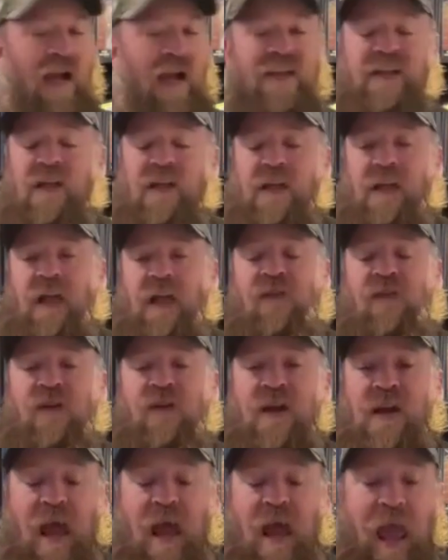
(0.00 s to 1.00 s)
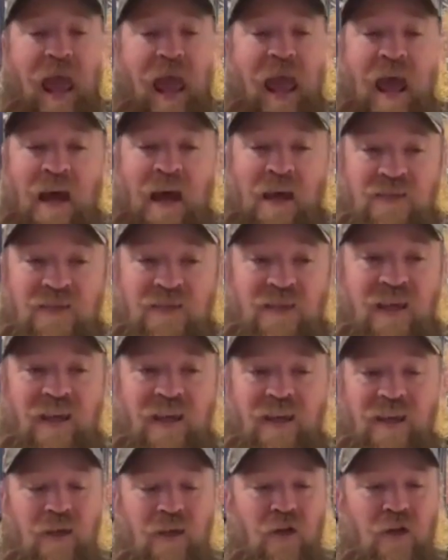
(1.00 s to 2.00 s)
didn't even ask.
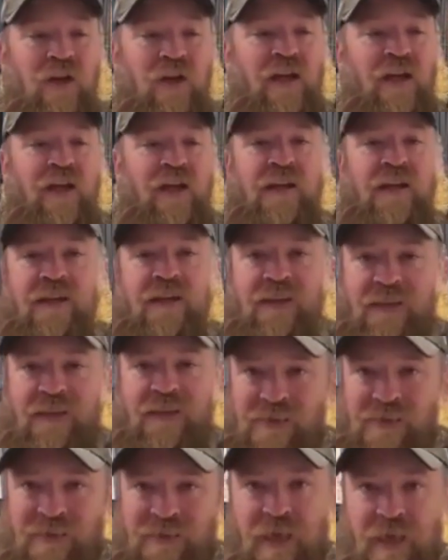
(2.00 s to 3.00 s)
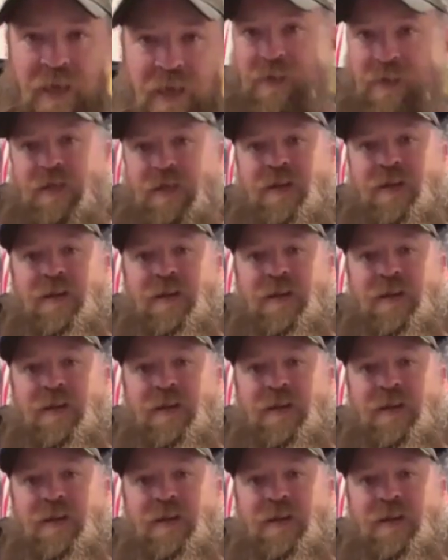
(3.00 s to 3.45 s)
He did it.